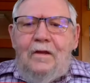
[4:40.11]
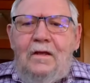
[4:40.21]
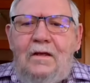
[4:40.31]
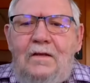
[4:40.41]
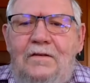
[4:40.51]

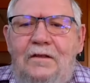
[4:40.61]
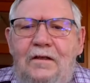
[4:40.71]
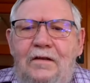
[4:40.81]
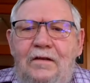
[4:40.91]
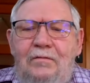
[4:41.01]
is
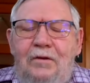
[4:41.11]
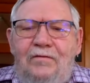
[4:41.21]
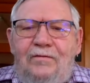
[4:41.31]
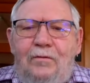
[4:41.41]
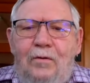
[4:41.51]
uh, the
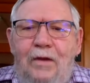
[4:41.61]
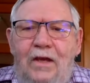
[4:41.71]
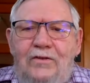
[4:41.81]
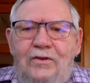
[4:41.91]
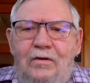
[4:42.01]
real four
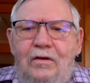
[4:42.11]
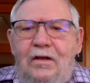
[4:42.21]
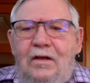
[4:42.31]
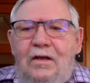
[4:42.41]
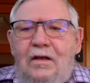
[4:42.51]
major
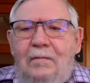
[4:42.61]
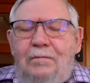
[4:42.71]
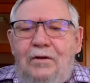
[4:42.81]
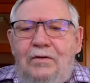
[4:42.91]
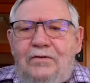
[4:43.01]
uh,
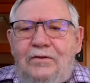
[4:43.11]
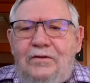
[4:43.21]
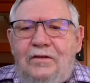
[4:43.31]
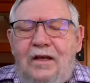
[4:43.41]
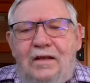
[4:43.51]

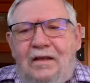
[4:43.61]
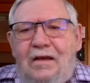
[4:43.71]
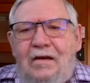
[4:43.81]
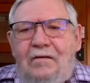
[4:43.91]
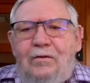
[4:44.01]
producers. Uh,
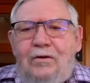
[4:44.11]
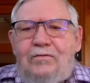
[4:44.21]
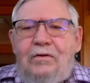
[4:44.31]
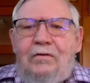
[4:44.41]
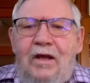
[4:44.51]
of
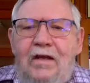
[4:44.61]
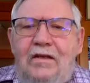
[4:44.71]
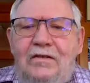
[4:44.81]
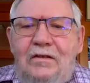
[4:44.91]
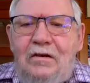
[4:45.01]
course, Rio
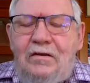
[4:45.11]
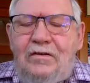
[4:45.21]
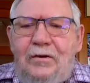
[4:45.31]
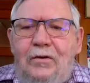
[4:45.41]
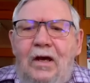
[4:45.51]
Grande's in there
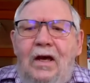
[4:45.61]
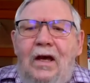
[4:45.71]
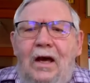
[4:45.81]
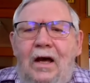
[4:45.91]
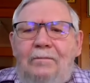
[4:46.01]
too.
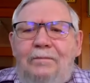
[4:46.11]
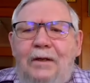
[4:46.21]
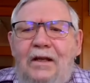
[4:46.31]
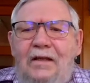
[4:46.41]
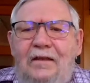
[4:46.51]
Uh,
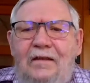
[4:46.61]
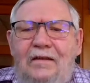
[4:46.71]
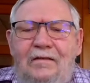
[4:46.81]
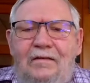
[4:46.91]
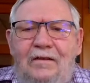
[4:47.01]
but I
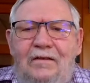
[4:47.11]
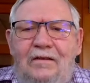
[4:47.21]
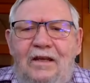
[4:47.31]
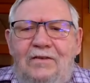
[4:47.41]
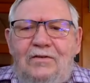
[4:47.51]
think that the,
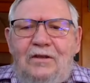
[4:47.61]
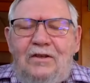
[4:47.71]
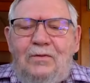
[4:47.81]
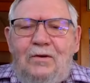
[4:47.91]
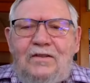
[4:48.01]
the,
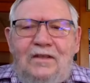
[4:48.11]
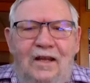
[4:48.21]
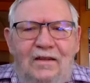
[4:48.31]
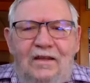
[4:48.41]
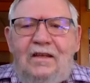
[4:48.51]
interesting twist,
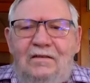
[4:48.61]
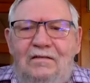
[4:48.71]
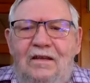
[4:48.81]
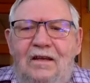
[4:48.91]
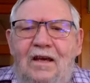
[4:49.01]
and I think
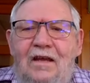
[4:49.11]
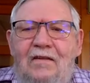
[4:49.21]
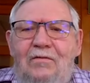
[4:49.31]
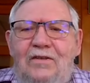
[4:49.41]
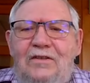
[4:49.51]
he,
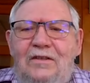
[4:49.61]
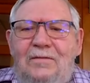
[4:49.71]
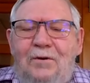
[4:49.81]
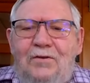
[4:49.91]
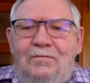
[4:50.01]
the reason
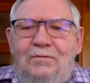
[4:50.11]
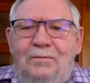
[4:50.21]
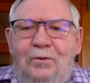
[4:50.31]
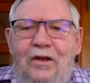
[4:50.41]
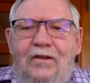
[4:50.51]
this person
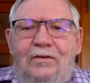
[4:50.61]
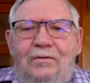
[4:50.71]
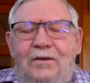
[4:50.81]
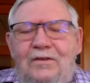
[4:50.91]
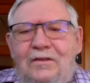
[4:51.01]
was pointing
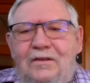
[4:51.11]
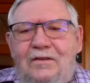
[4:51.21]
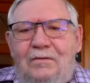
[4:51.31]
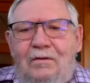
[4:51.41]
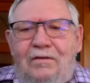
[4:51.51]
to was the
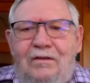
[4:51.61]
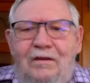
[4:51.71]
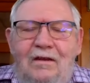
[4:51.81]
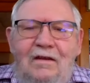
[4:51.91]
North